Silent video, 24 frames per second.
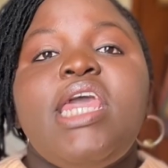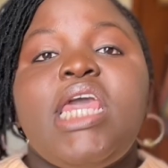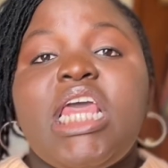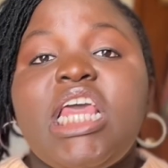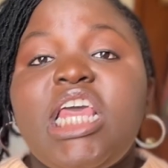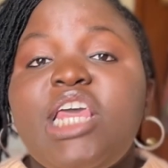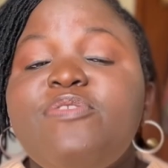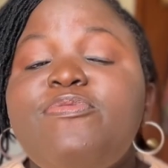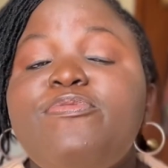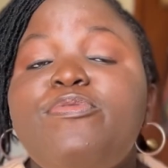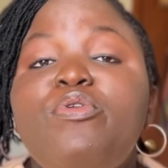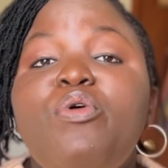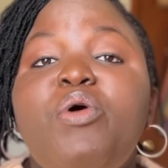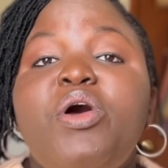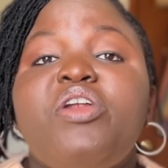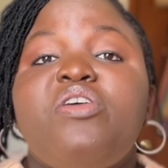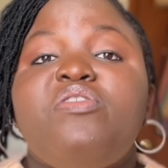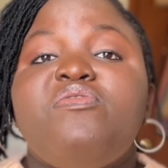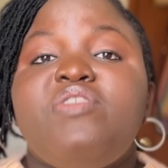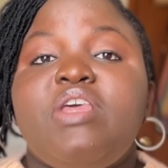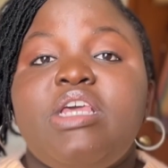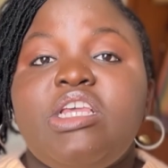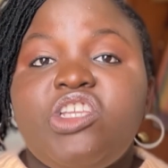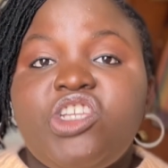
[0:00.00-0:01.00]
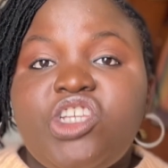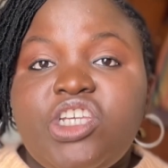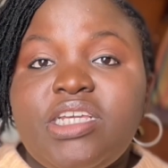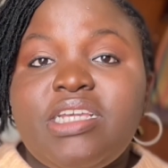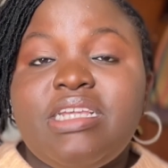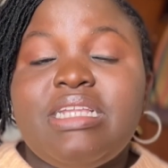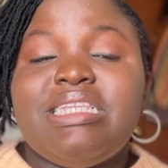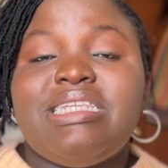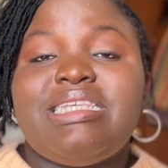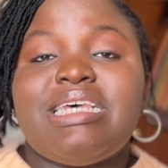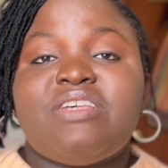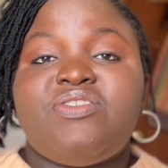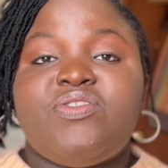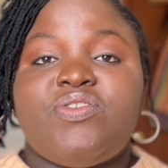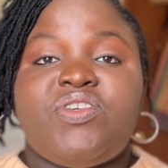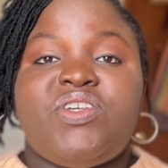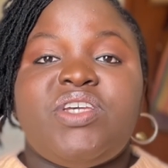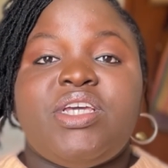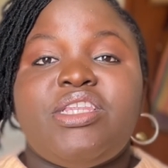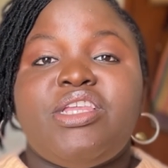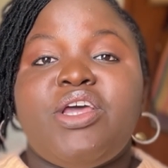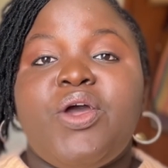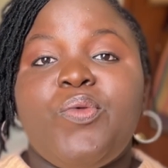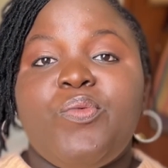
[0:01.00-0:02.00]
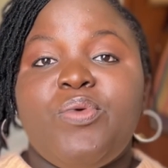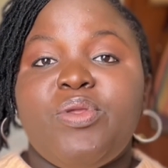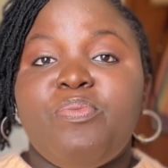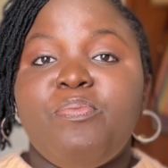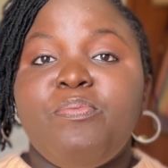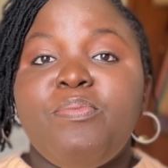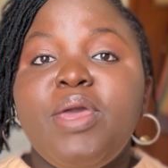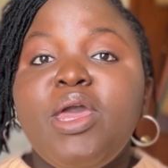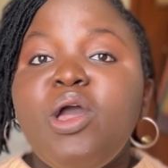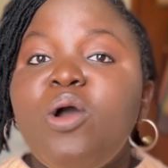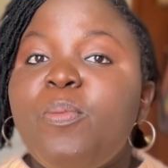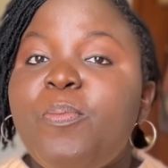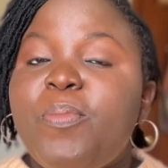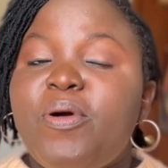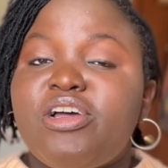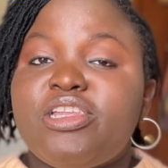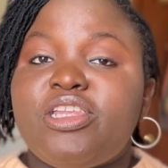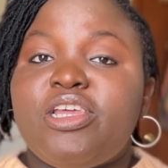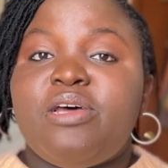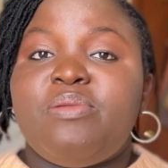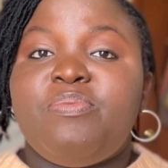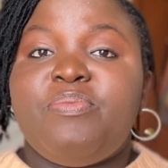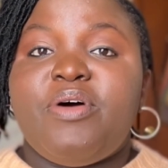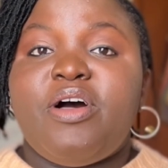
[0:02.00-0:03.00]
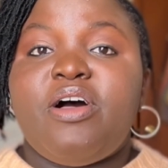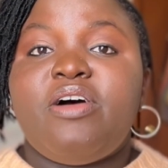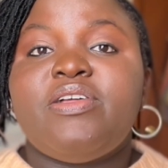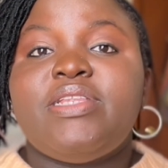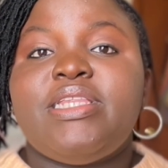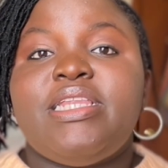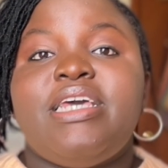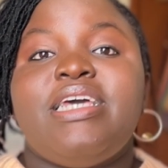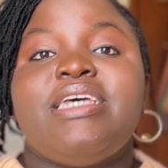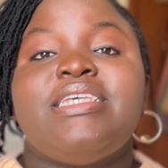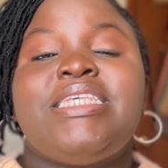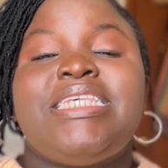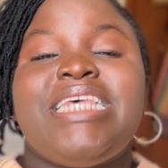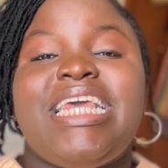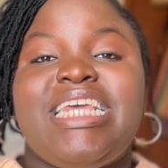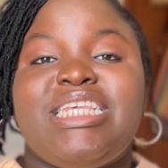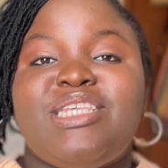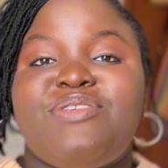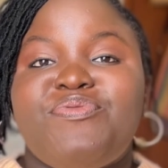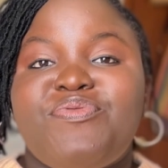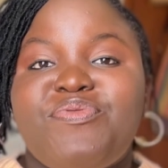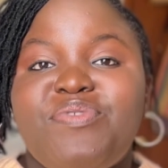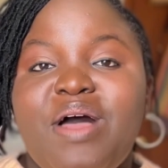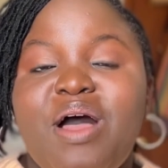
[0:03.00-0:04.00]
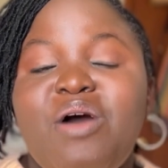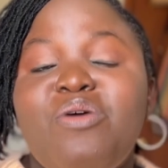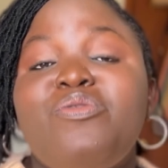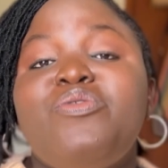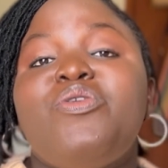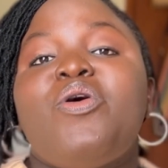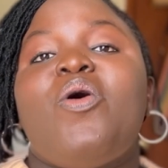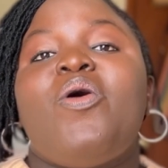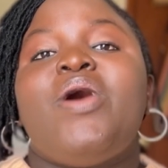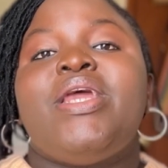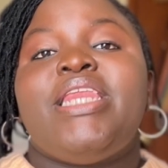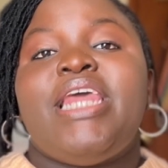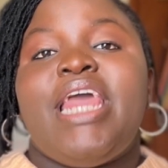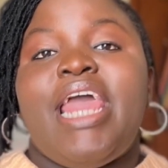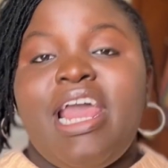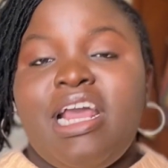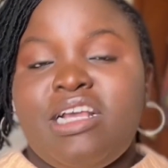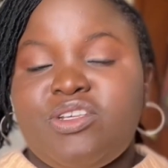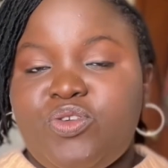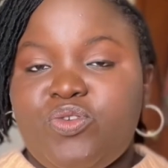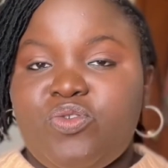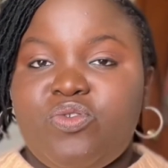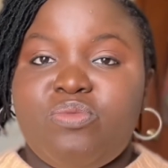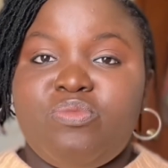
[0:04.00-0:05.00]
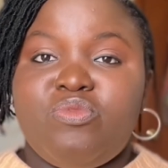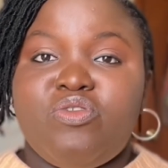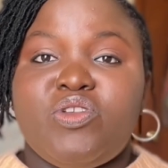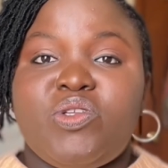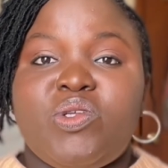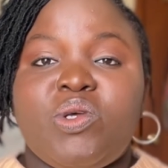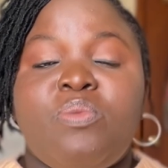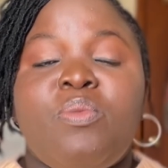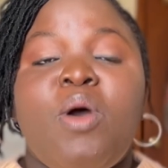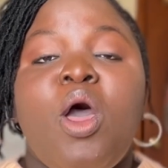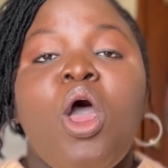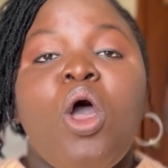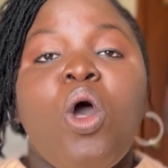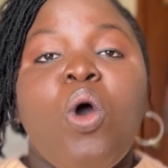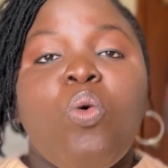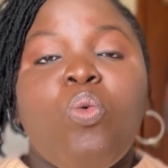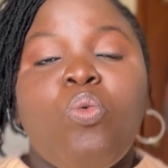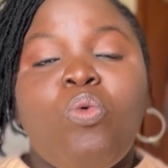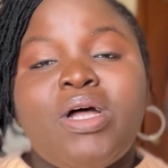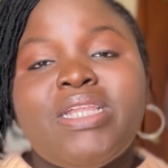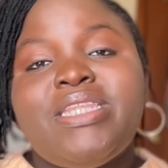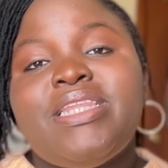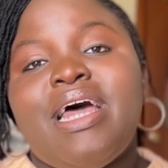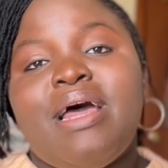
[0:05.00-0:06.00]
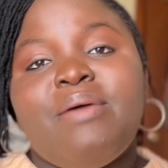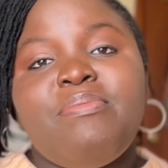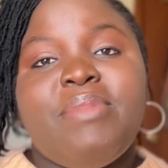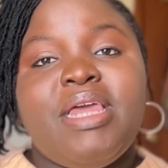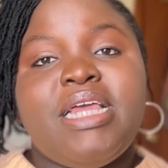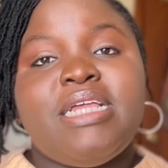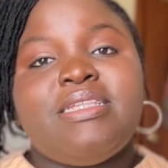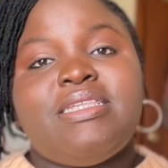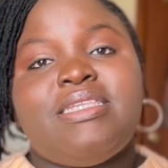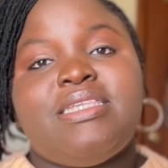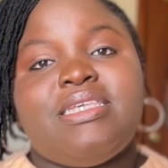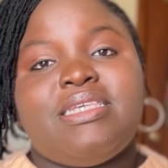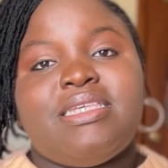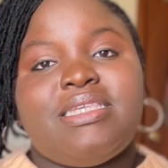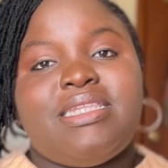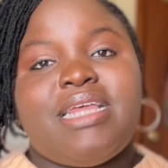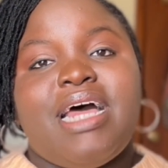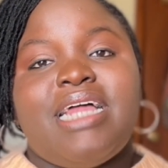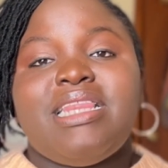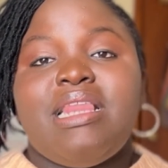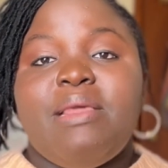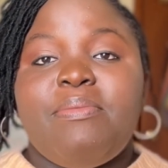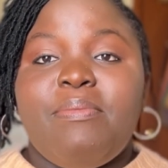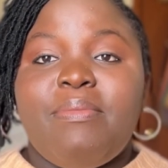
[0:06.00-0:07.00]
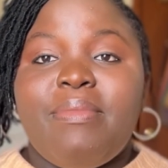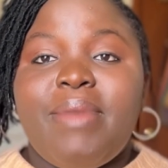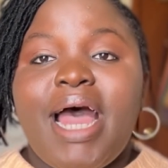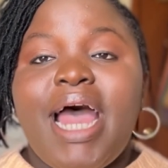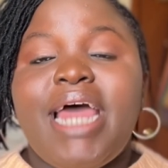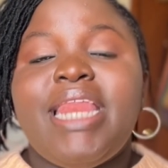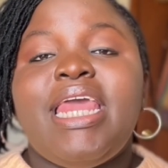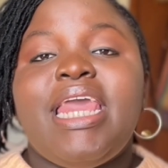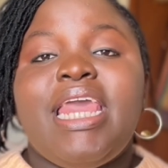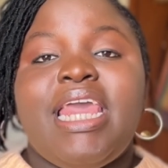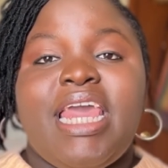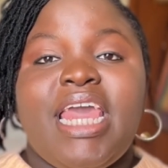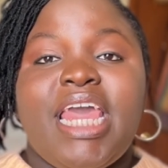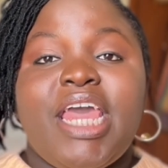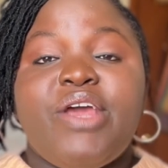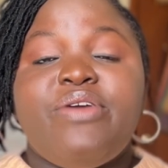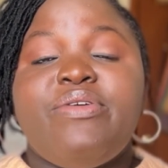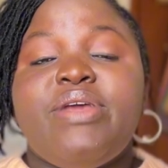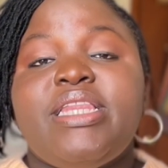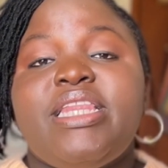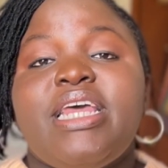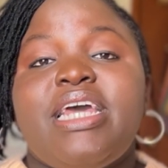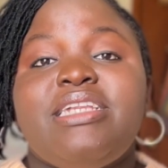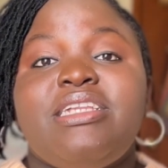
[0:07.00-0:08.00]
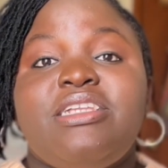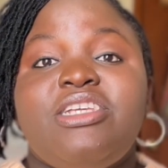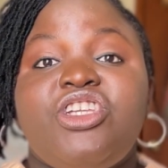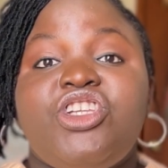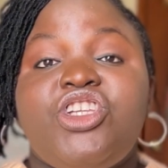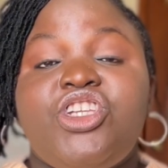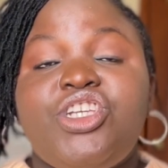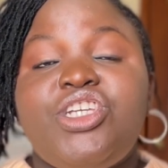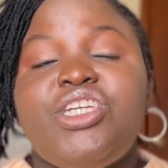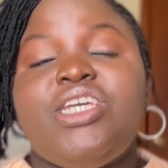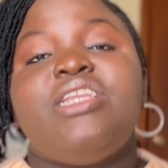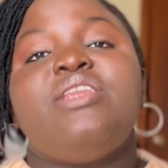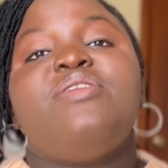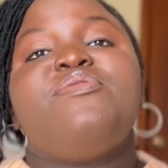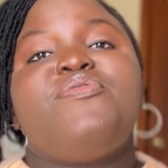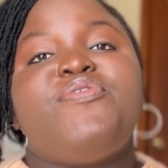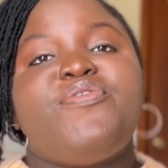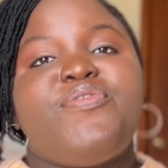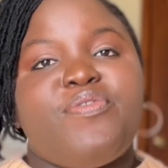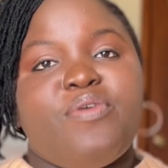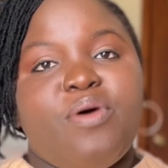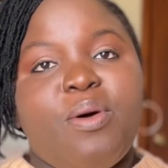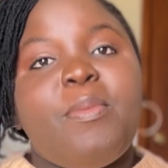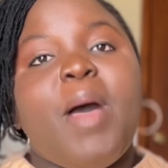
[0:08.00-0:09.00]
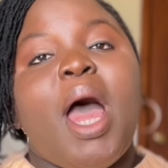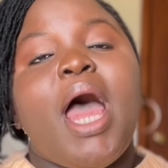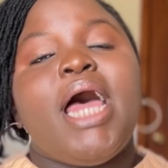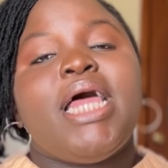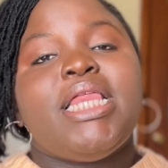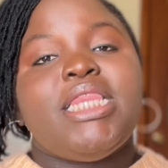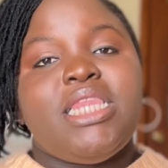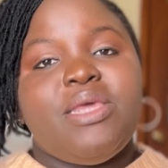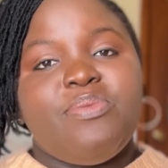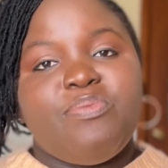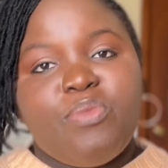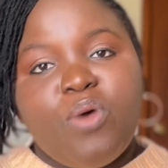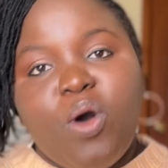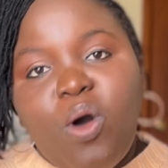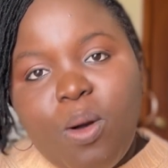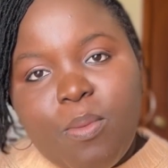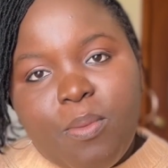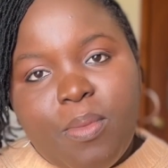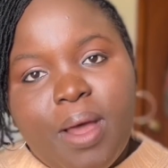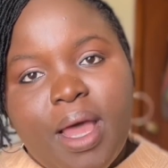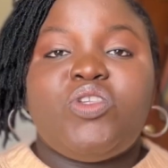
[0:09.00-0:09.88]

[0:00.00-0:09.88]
If one of the genes associated with male pattern baldness is found on the X chromosome, what that means is that the man inherited the gene from the mom.